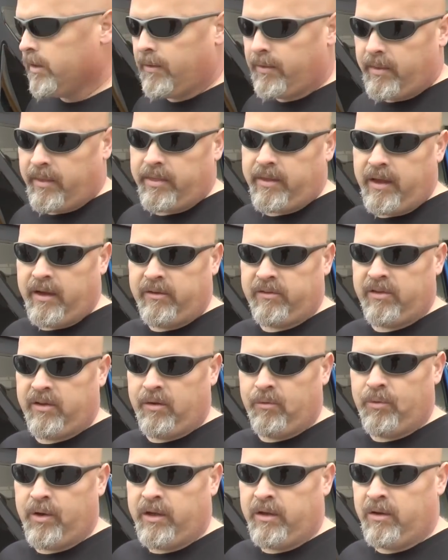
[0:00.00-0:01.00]
of the things
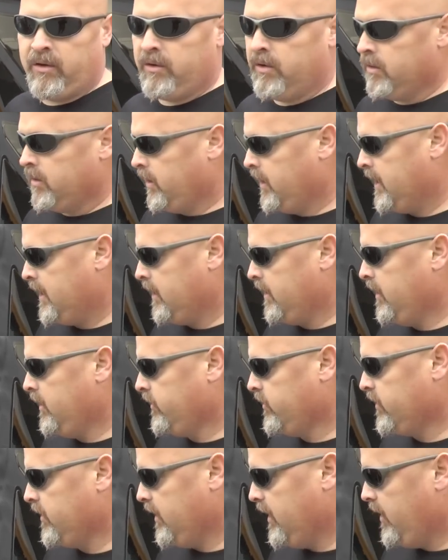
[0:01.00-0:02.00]
that we do during that
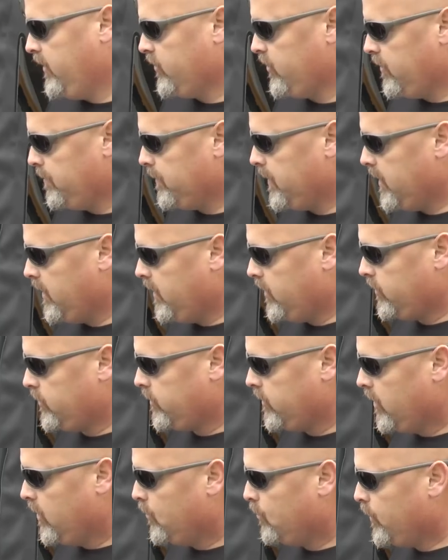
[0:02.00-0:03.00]
installation
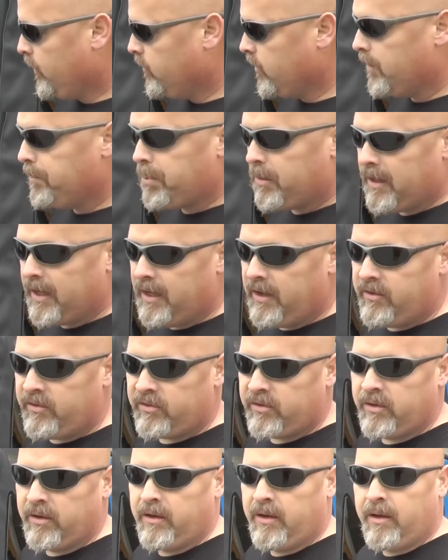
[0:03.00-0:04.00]
is we
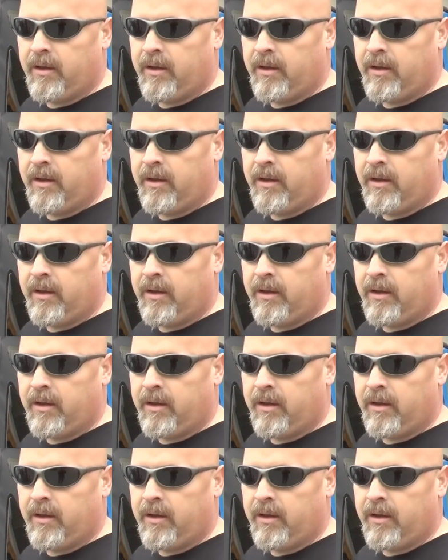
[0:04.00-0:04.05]
replace